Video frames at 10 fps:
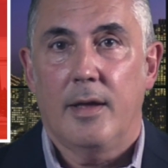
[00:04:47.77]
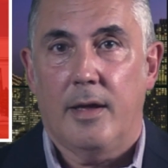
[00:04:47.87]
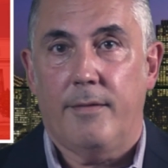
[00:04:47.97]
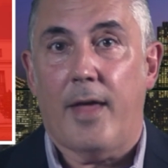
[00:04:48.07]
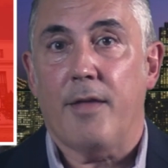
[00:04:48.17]

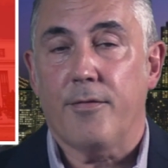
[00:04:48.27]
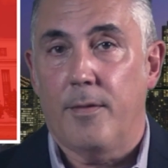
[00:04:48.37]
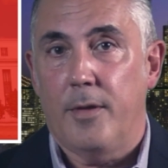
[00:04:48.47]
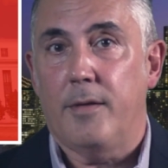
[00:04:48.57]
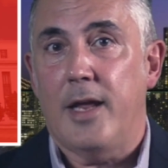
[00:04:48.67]
and that's
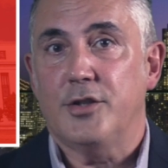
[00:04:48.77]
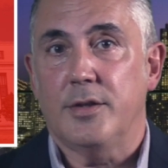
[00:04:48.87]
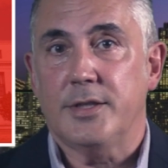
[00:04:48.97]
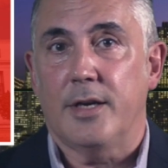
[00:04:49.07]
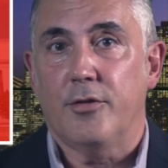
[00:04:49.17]
from the
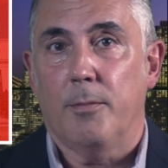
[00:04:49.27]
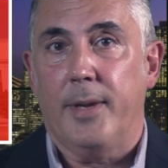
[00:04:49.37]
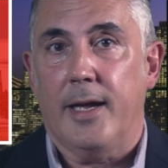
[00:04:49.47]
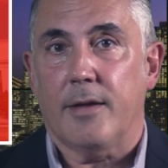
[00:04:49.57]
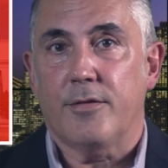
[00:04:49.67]
nation's central bank.